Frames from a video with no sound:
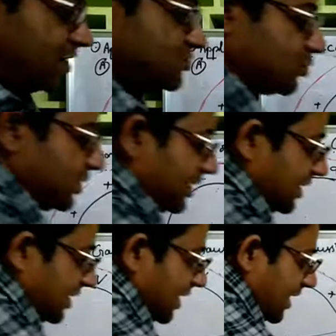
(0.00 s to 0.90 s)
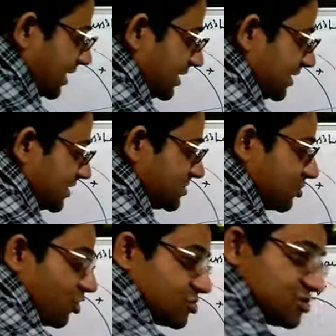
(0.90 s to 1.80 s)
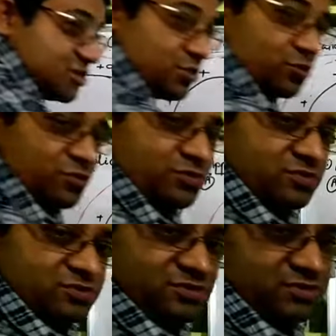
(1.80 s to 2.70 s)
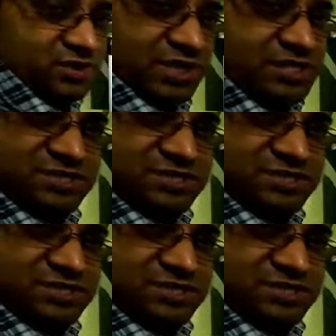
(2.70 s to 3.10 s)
So E ds cos 0 is